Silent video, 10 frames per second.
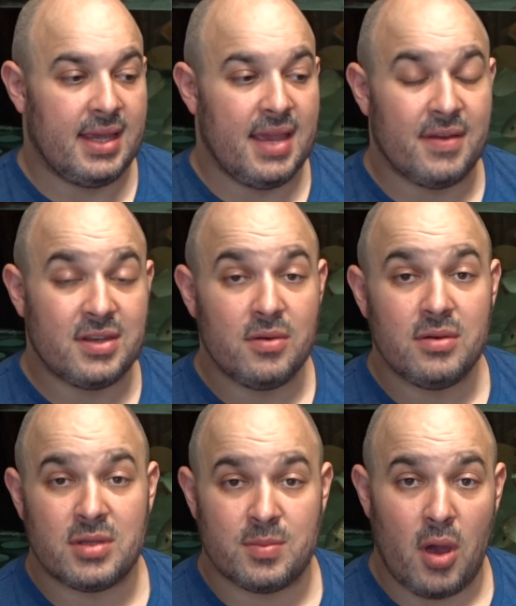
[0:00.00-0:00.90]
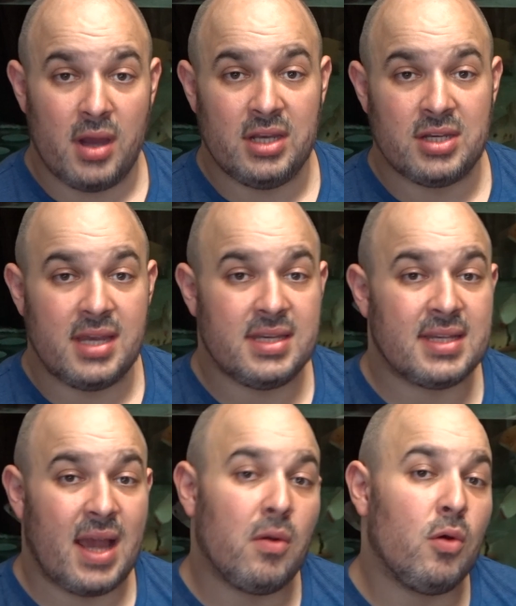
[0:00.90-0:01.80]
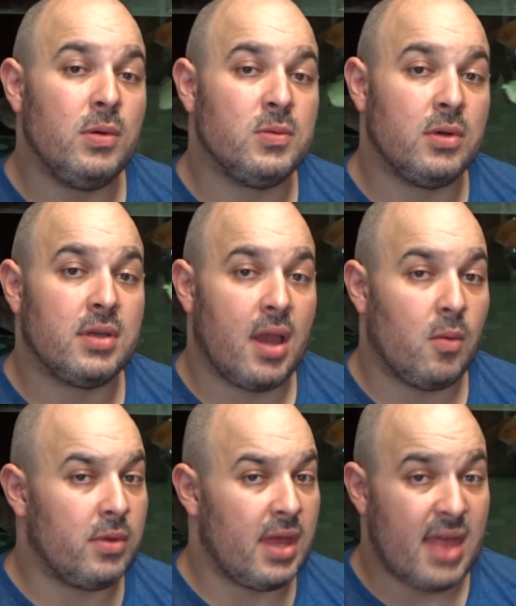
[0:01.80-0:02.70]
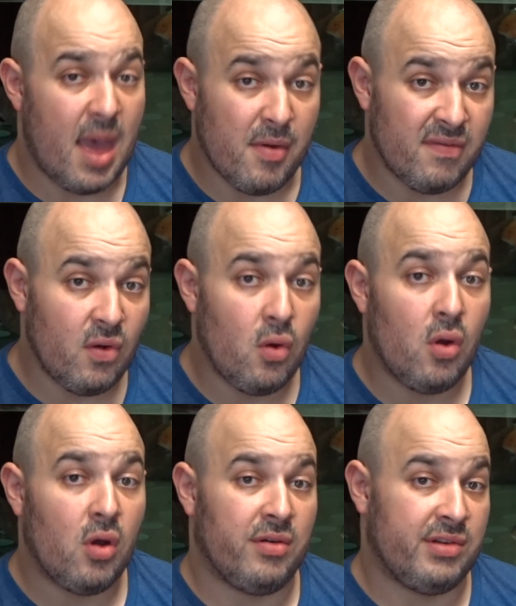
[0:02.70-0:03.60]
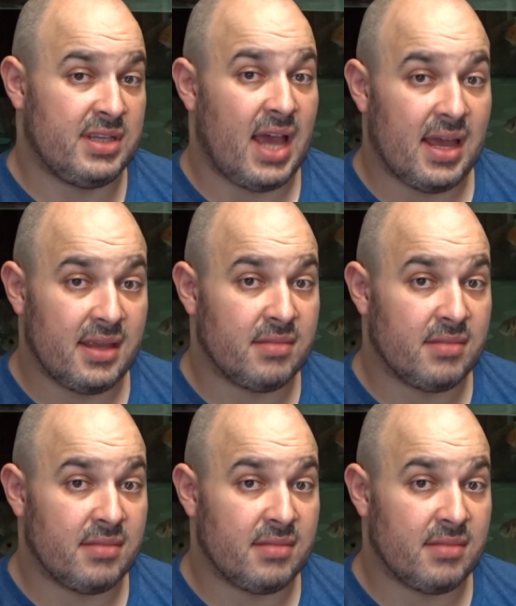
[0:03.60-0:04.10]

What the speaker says: If I do spot any changes, I'll always wonder, were they there before or has that